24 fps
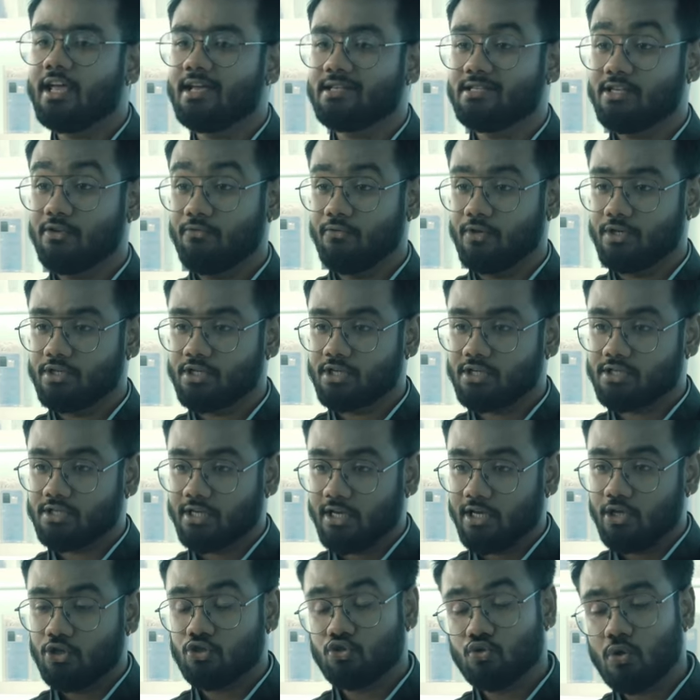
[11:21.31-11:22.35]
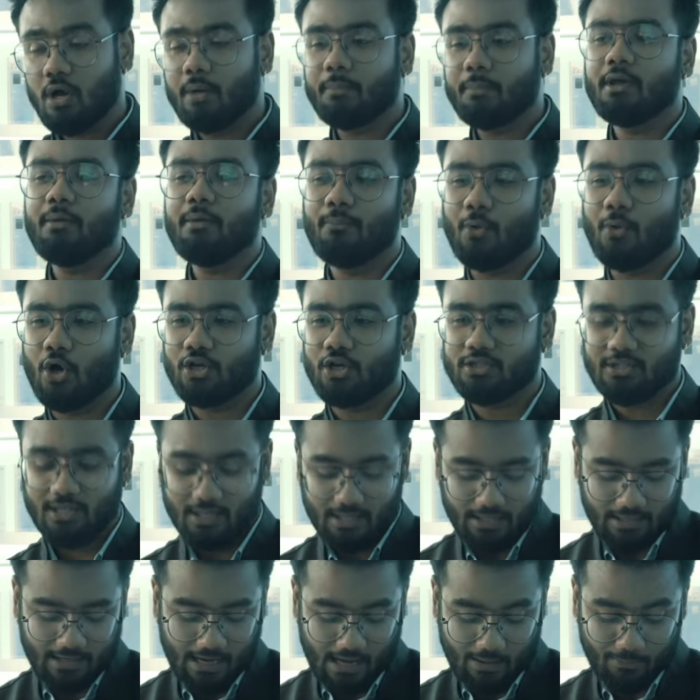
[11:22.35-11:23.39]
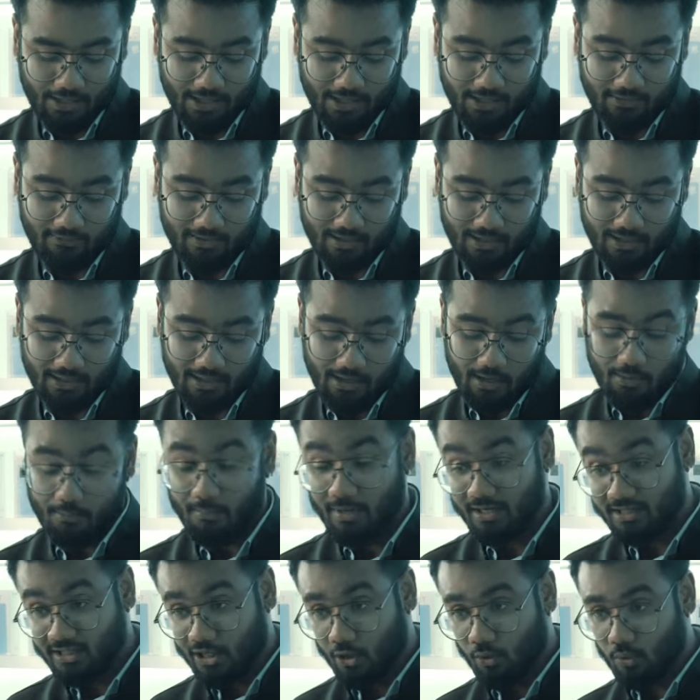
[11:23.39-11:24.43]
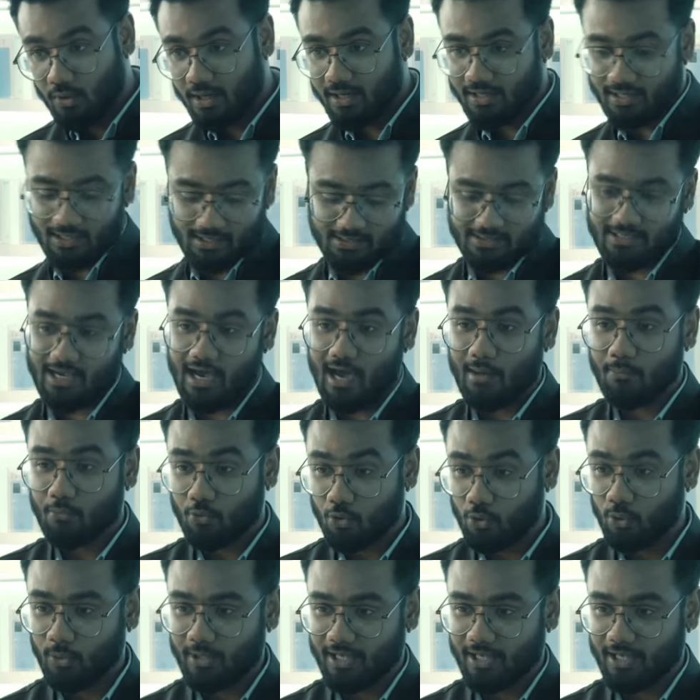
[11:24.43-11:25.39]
and privacy as the top priority. And I really want to try it out by